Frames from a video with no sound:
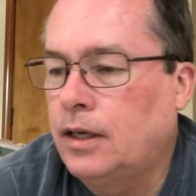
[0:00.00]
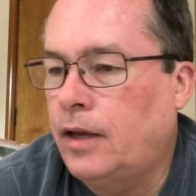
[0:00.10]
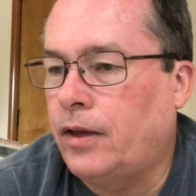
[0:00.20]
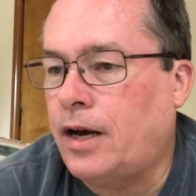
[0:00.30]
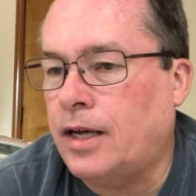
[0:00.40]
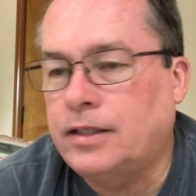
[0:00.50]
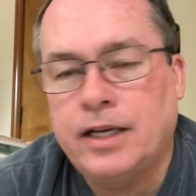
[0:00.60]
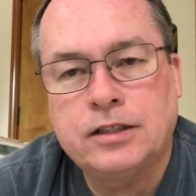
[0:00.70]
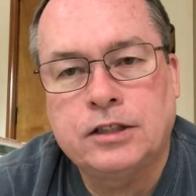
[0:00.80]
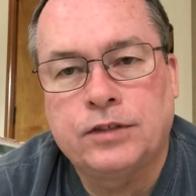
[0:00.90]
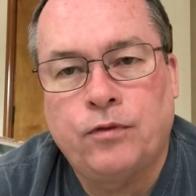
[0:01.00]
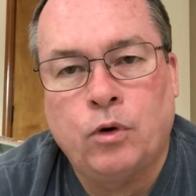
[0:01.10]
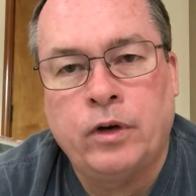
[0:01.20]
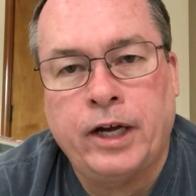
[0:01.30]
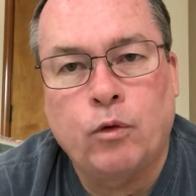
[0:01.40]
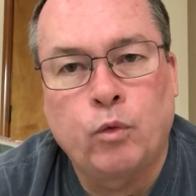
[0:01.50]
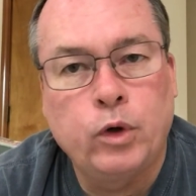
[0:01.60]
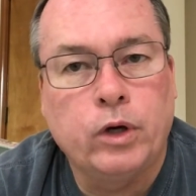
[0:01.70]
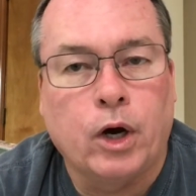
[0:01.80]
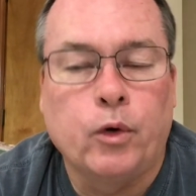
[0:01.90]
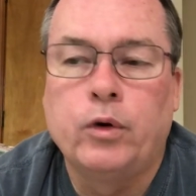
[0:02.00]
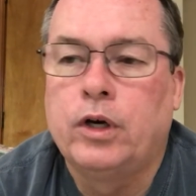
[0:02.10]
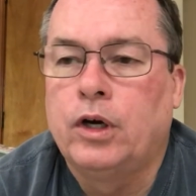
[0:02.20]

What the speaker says: And the contest is for Nick Rudow,